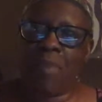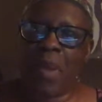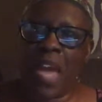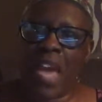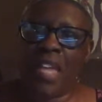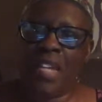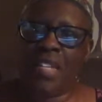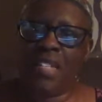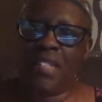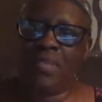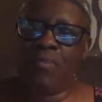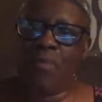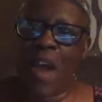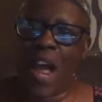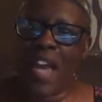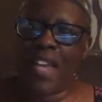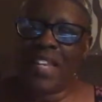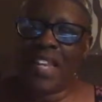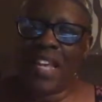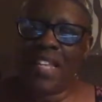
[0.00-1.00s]
Pandy's
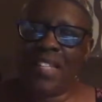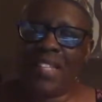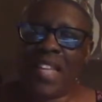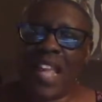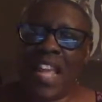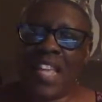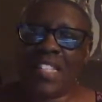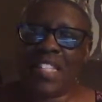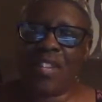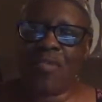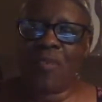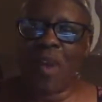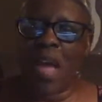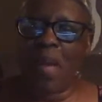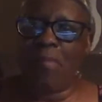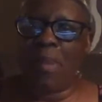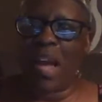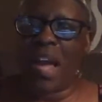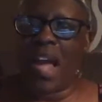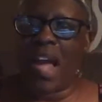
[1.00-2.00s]
right there dancing
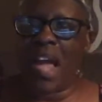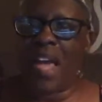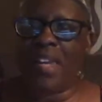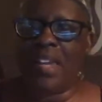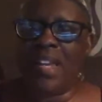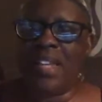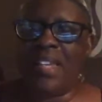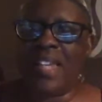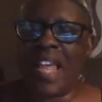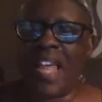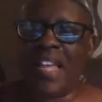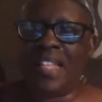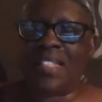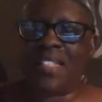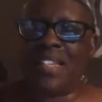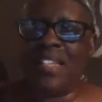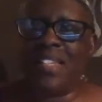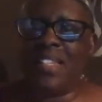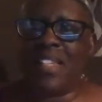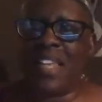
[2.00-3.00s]
right behind the
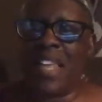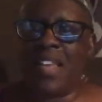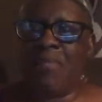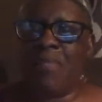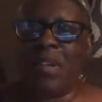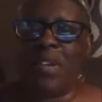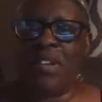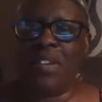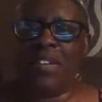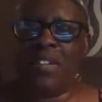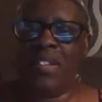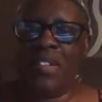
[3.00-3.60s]
dancing diva.